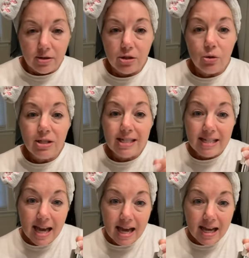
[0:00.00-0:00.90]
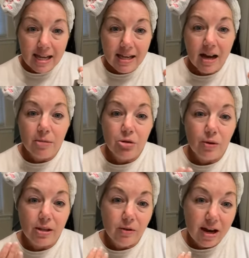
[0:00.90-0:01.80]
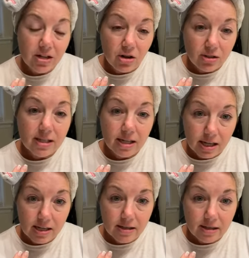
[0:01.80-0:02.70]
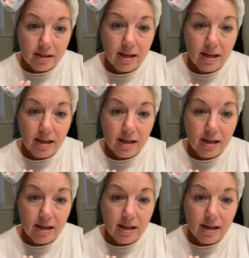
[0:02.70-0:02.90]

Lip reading: So today, I'm doing the retinol tonight,